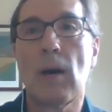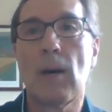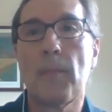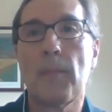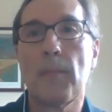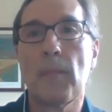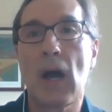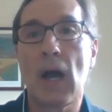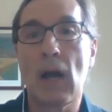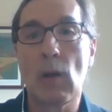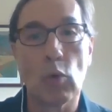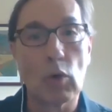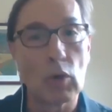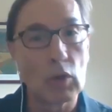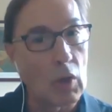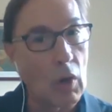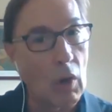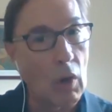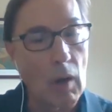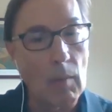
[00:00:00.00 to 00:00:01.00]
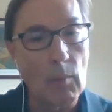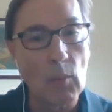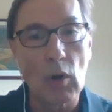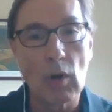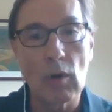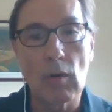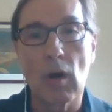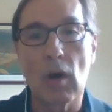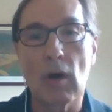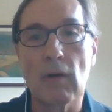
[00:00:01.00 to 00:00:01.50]
I will
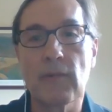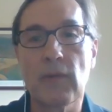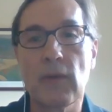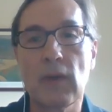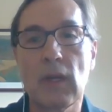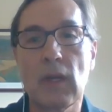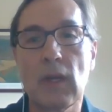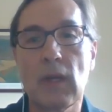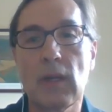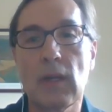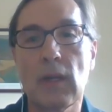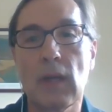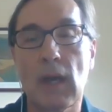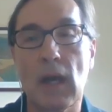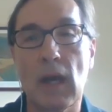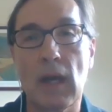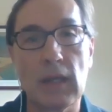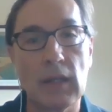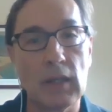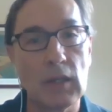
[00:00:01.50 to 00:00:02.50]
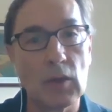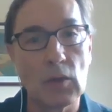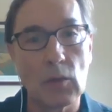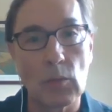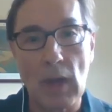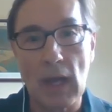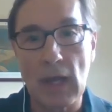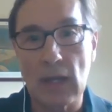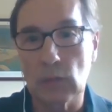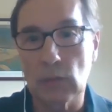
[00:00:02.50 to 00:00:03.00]
call more often, I
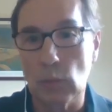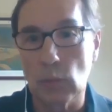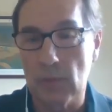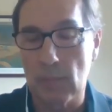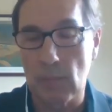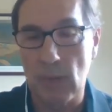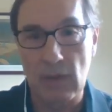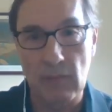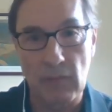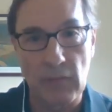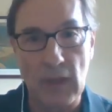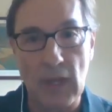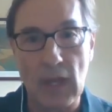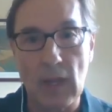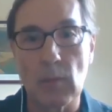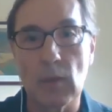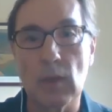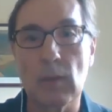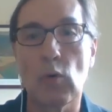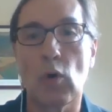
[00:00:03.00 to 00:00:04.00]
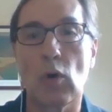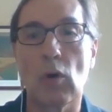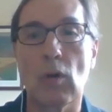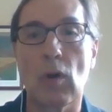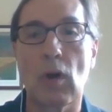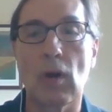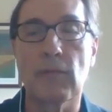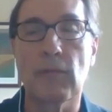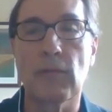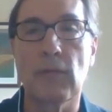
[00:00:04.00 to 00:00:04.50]
interact with my family
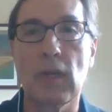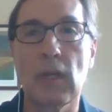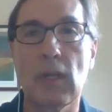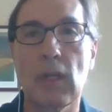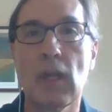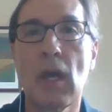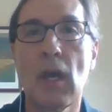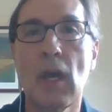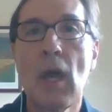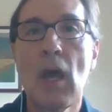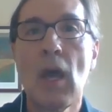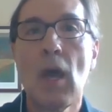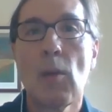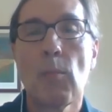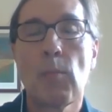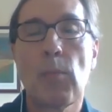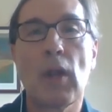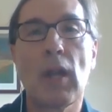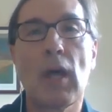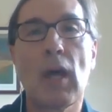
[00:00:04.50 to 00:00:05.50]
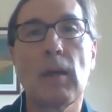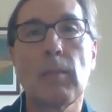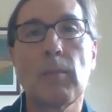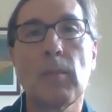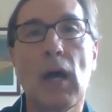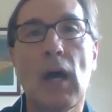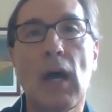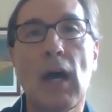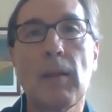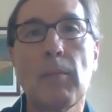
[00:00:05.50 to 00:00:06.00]
more often,
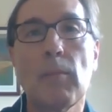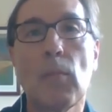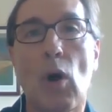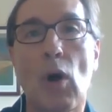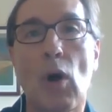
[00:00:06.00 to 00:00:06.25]
but I